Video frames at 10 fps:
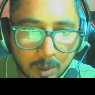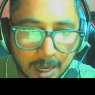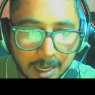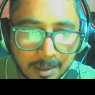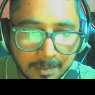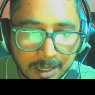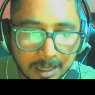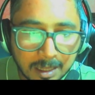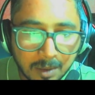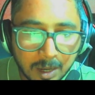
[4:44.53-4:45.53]
one,
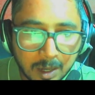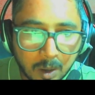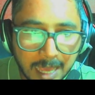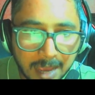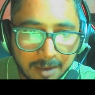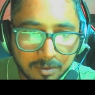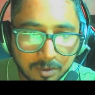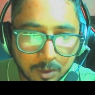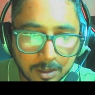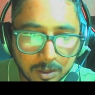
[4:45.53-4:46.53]
the one on
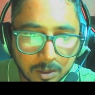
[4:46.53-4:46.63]
f4.